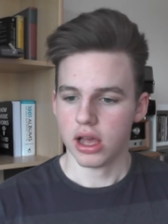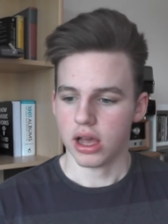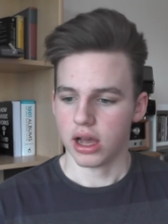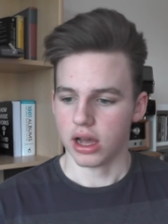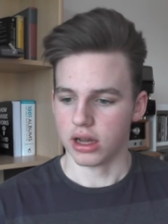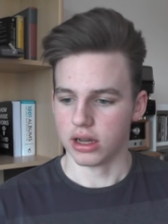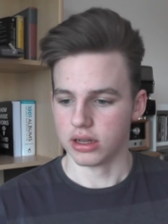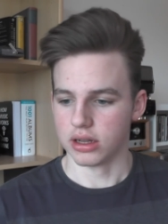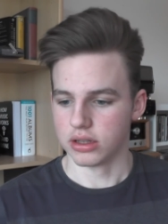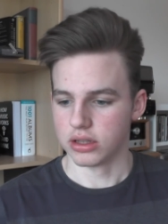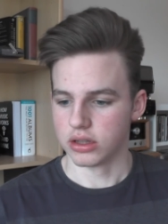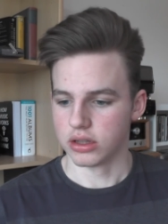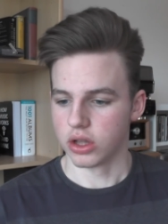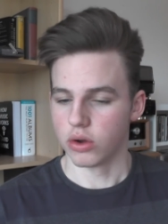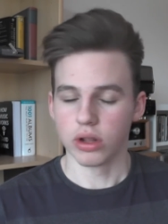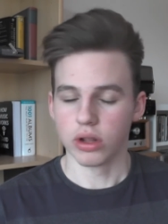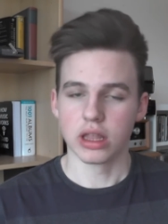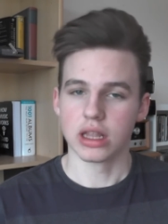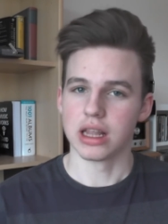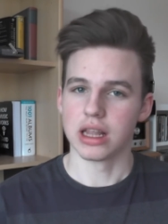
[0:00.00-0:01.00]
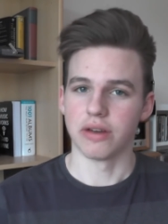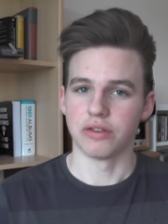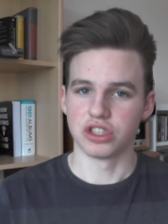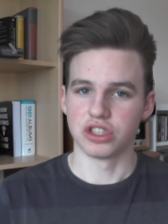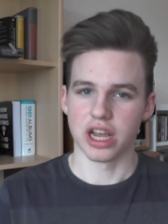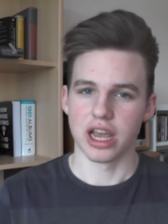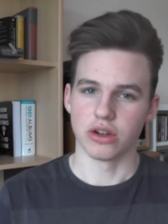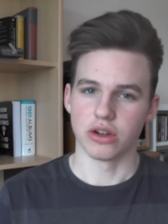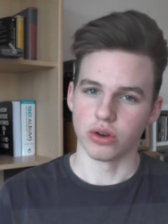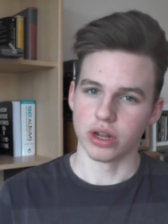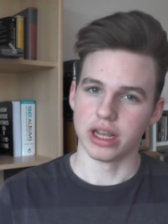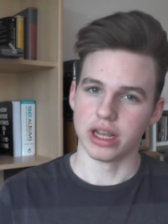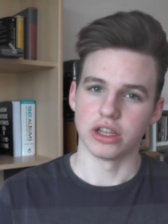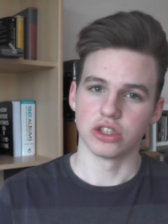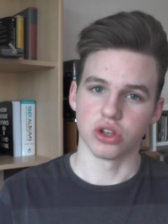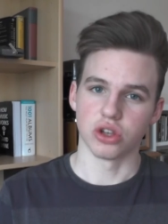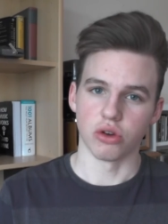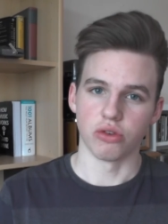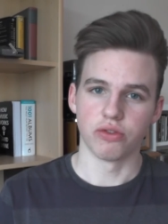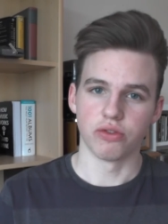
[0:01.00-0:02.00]
The only thing that I've shared on here
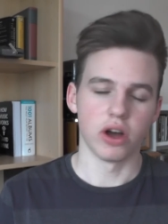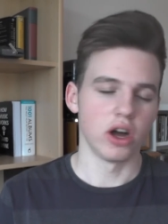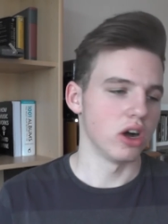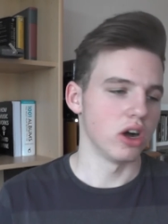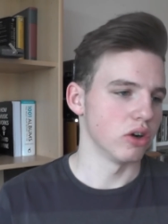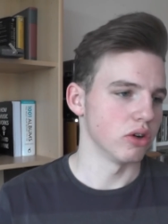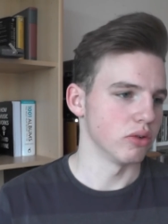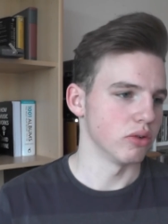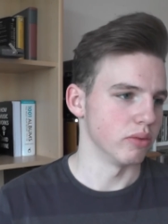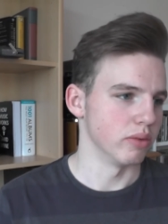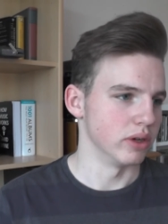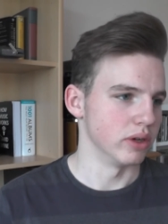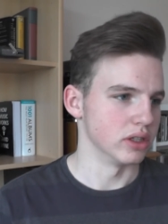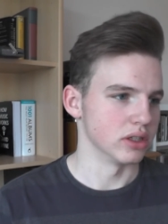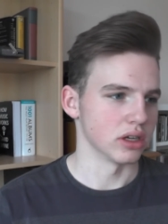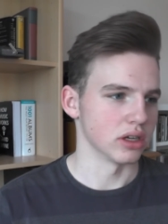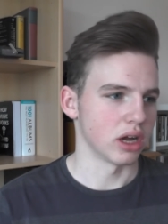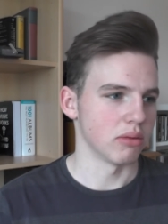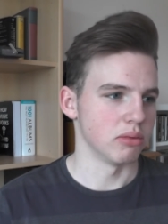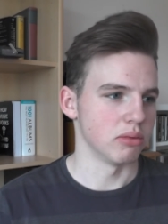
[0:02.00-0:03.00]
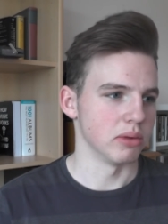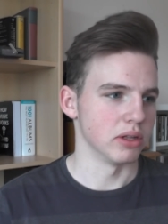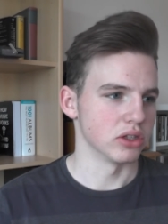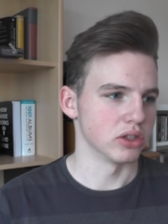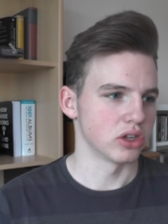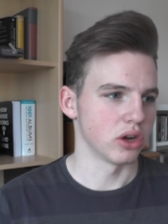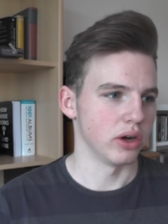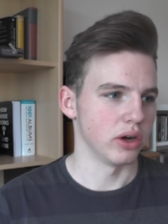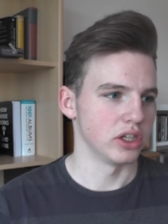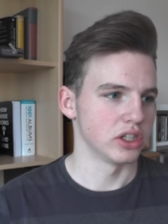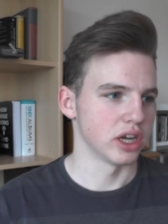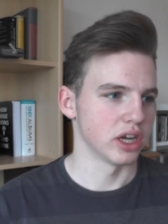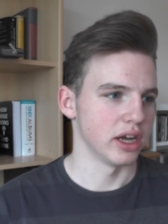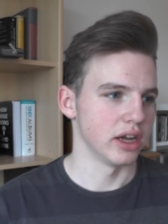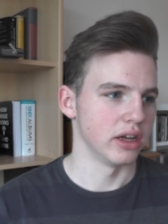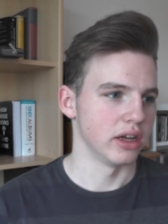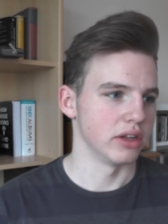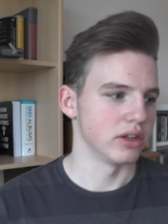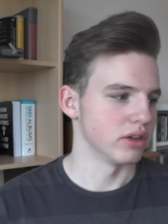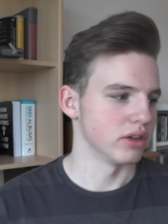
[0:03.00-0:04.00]
so far was a couple months ago I
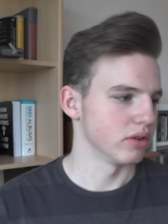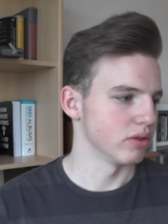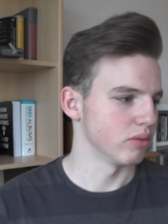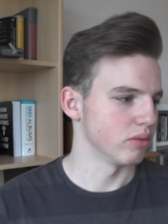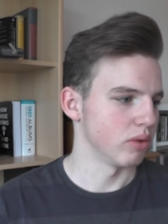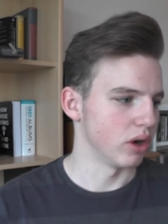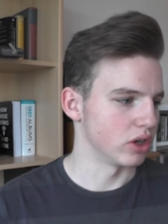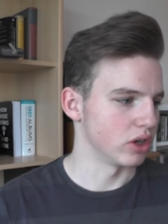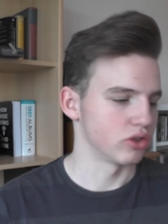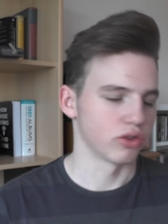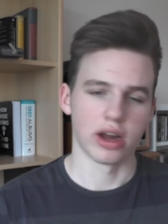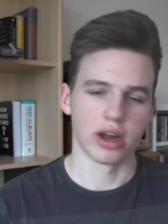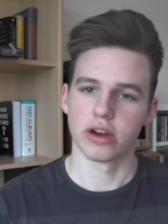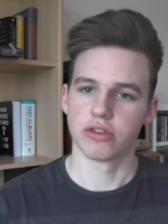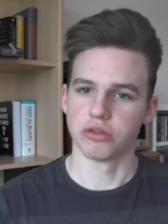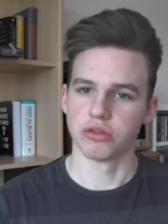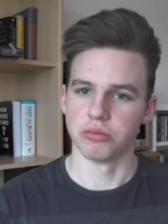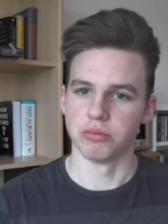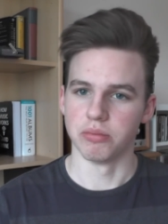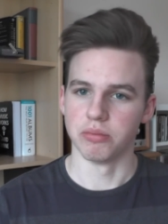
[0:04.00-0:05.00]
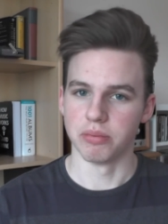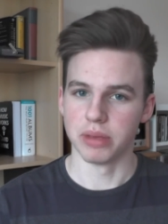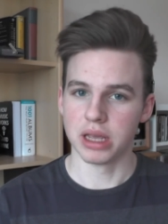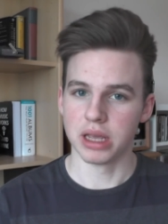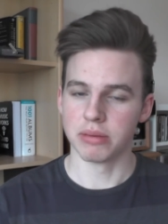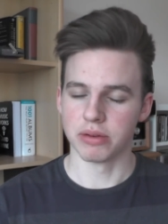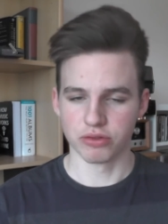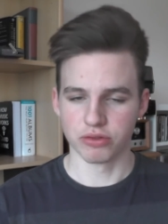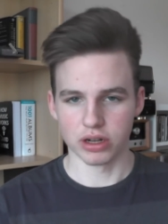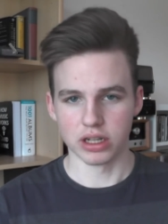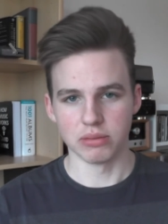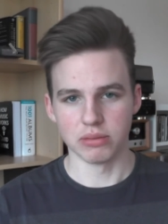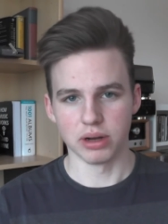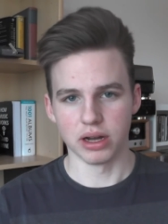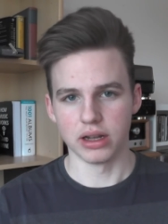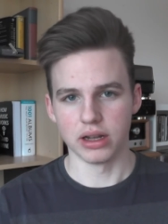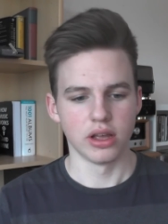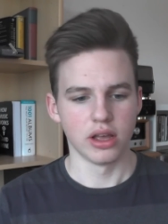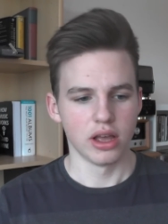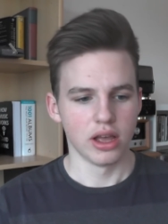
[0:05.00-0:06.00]
shared a track from me and a friend of
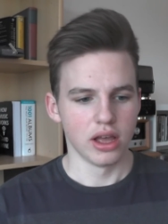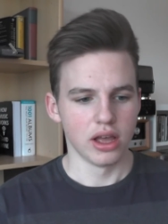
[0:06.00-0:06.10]
mine.